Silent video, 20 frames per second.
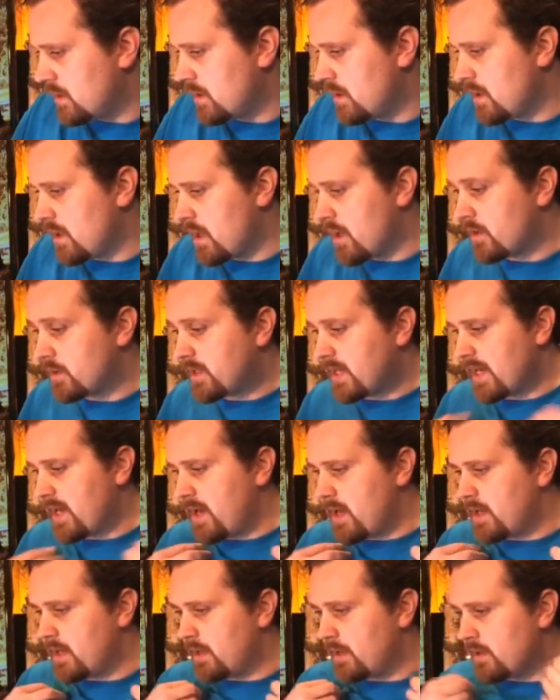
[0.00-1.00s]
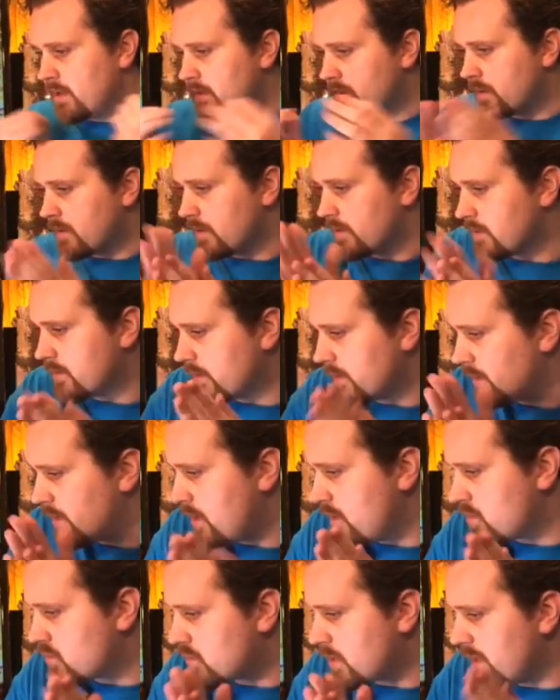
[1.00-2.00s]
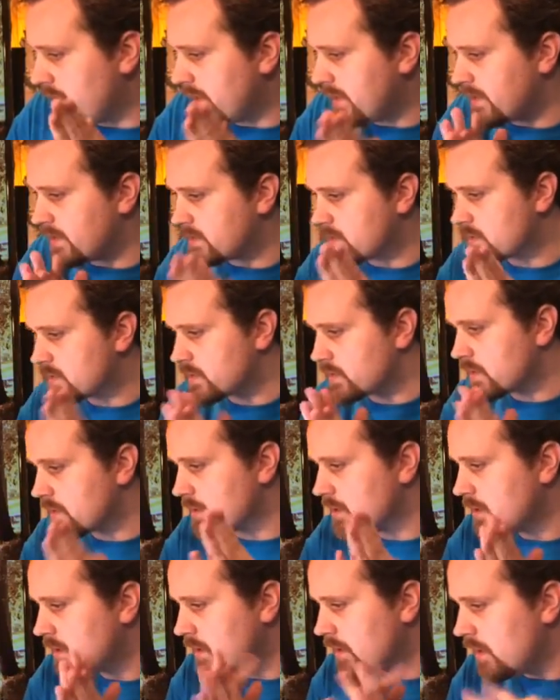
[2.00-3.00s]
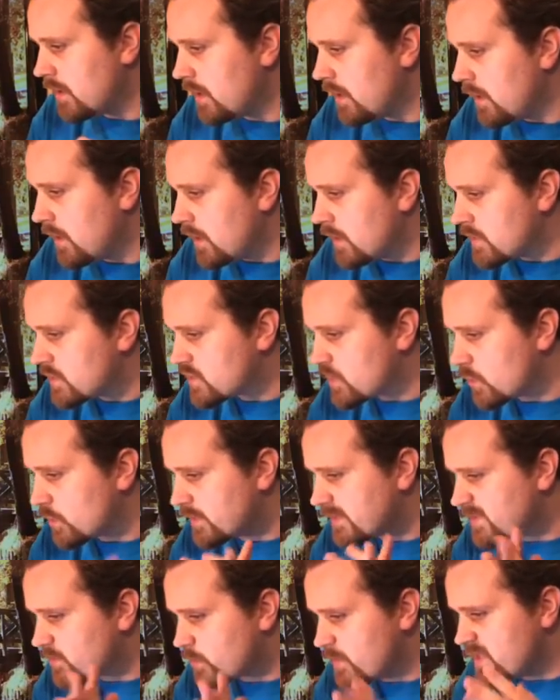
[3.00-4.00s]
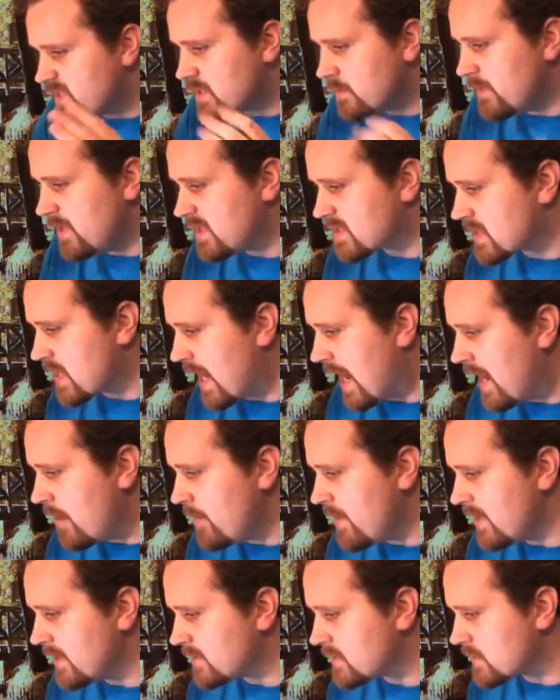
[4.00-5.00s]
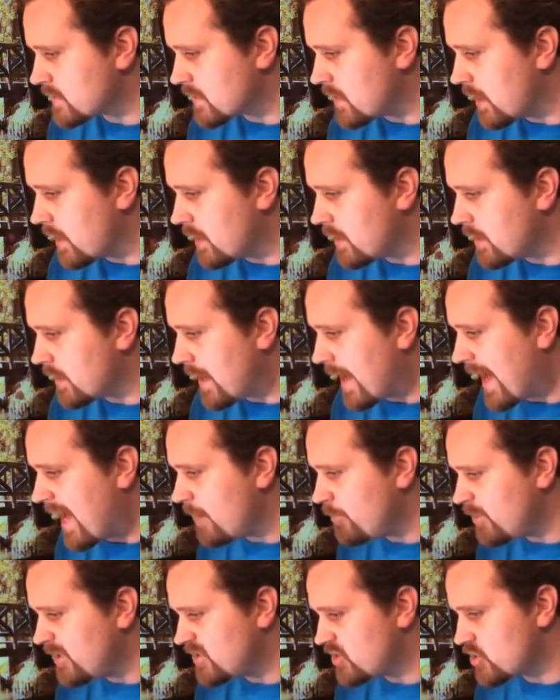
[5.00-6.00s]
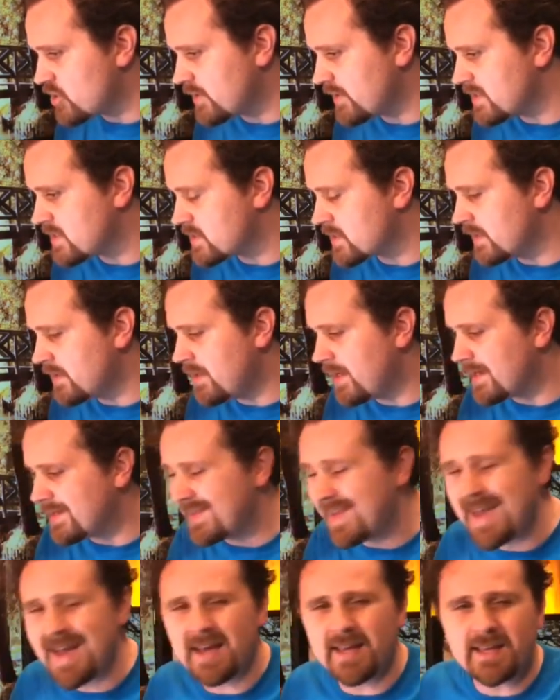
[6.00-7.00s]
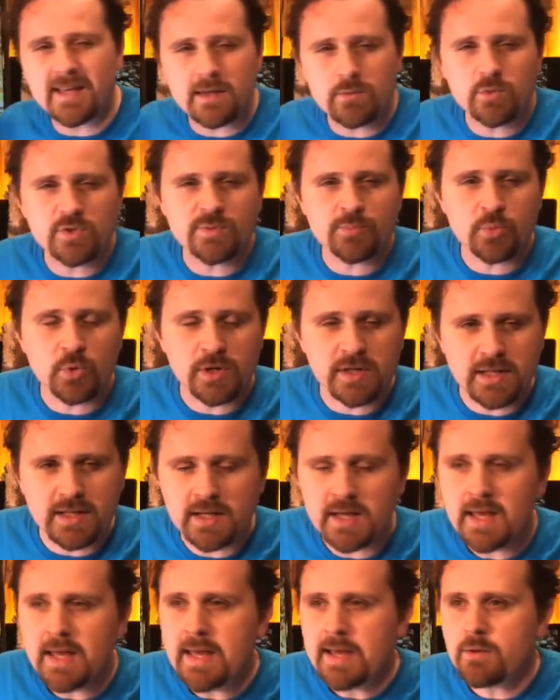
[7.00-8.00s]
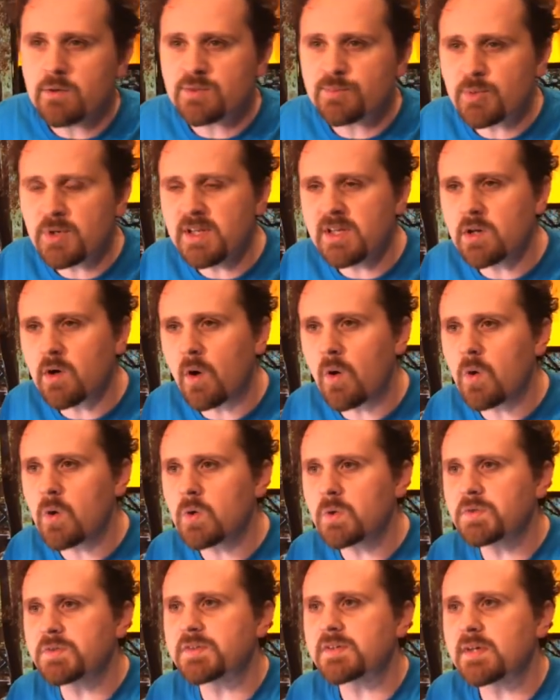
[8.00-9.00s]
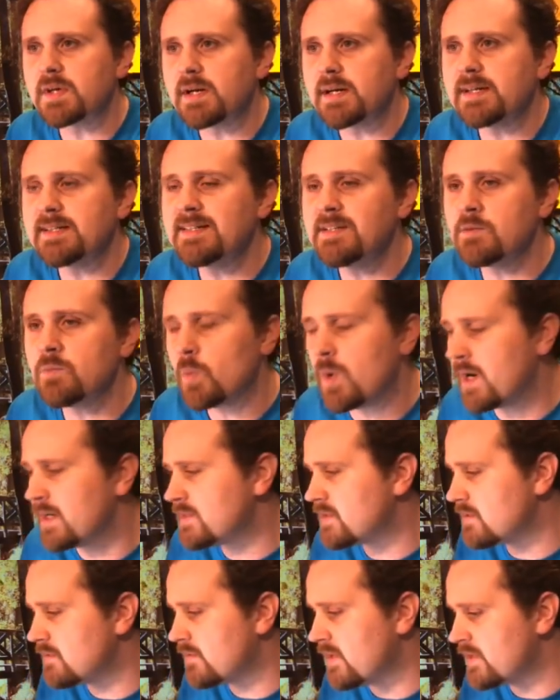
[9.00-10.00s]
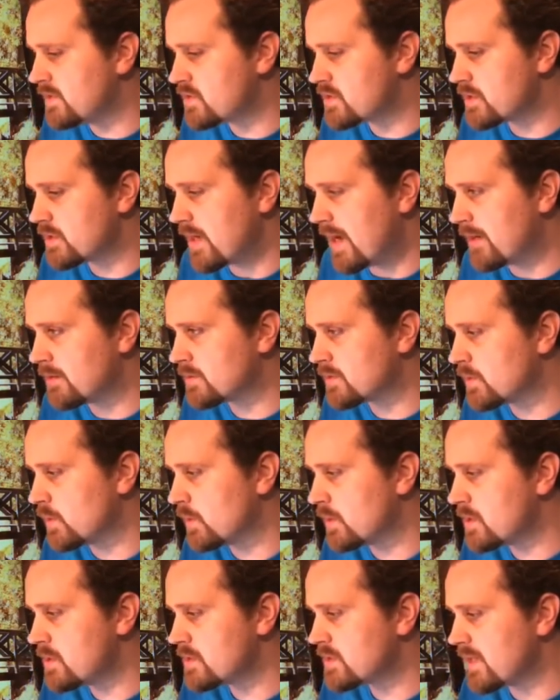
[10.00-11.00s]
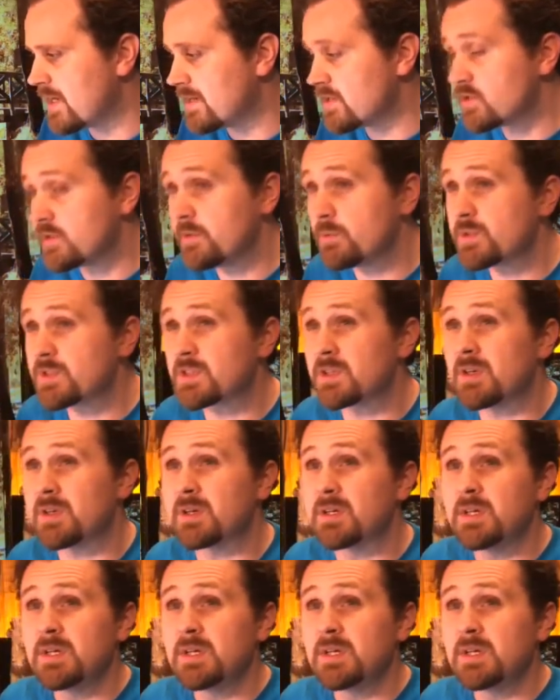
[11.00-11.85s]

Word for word: Okay, all right. So let's read some of these comments. Uh, happy chilly Sunday. Yeah, it was pretty. It was pretty cold. I didn't want to venture outdoors. I actually was gonna